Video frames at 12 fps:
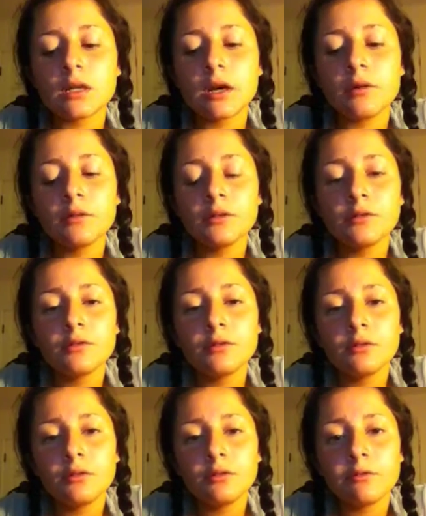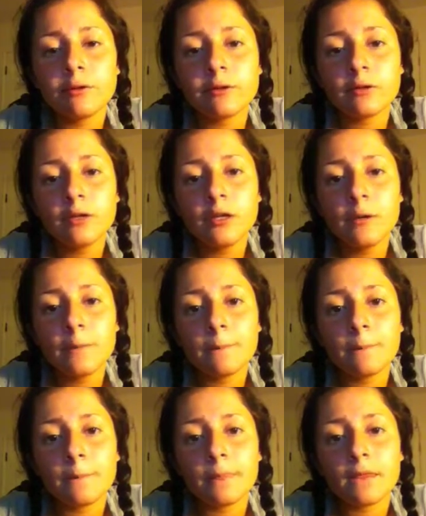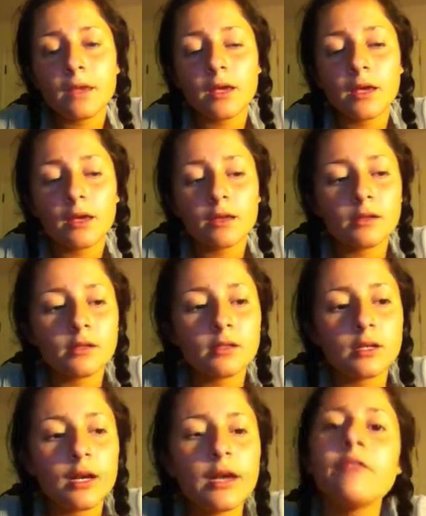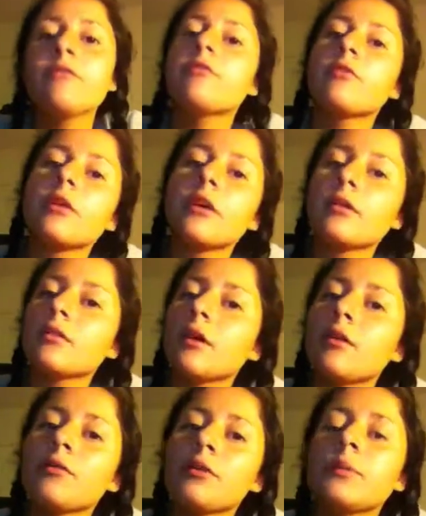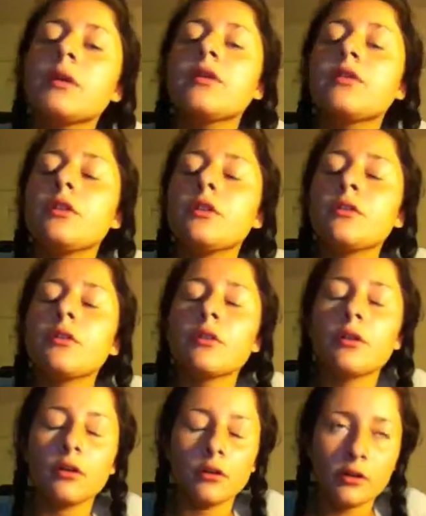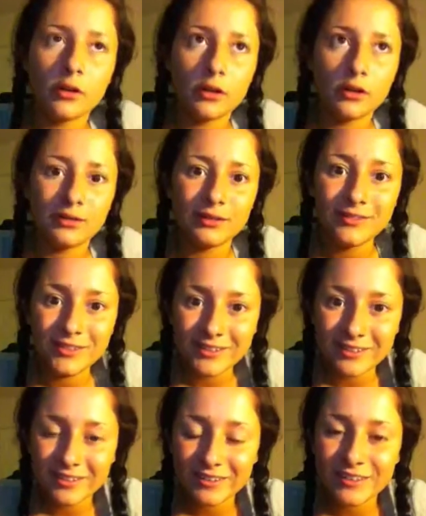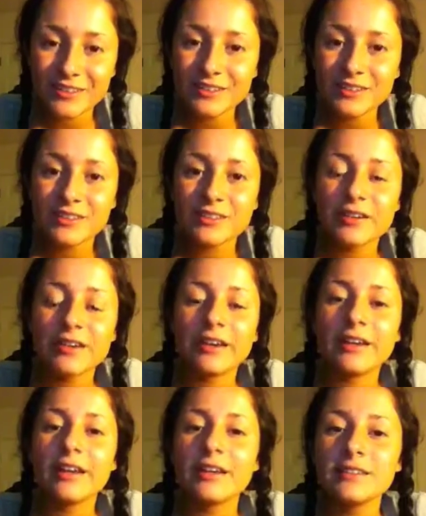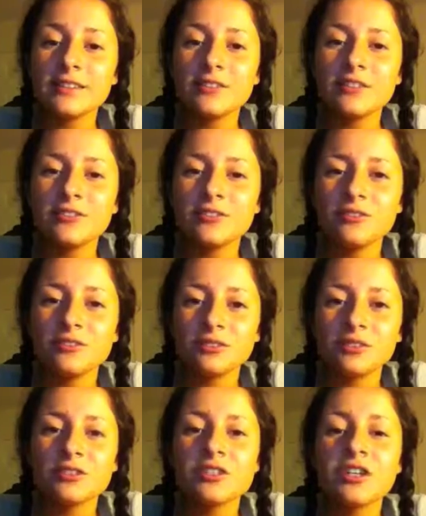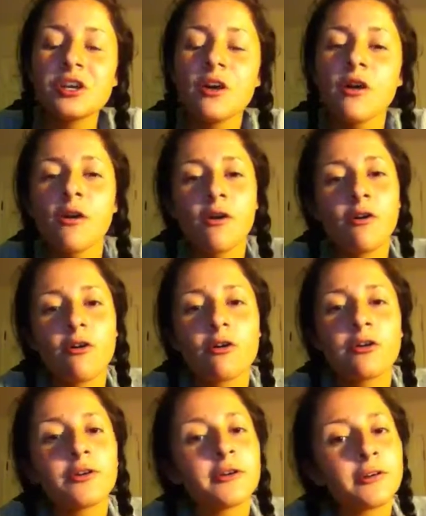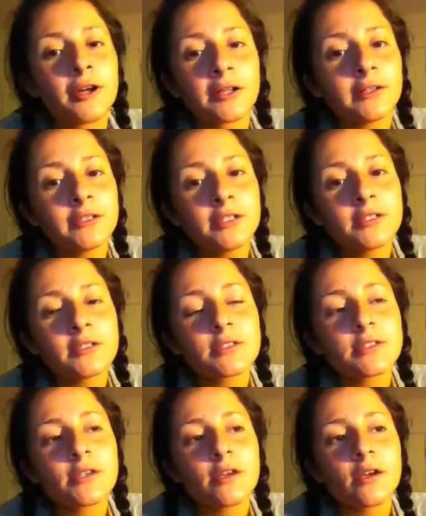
I want to go to university, and i am I want to be a neo uh, a neonatologist, an ICU surgeon, or neurologist.